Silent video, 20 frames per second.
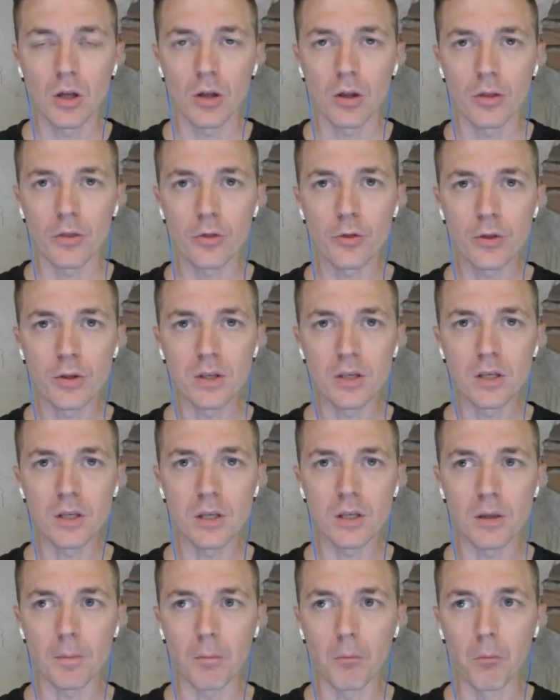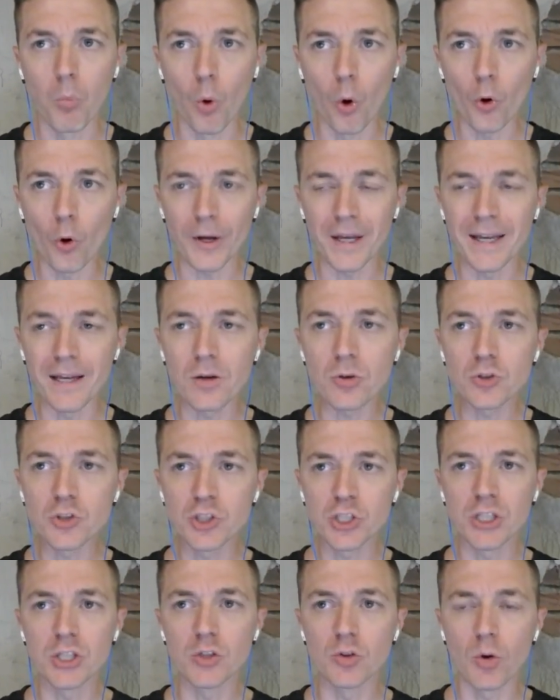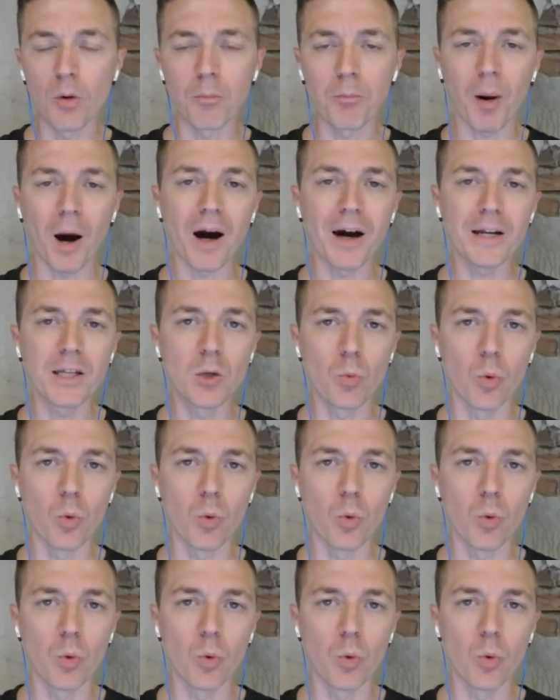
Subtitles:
the more energy your body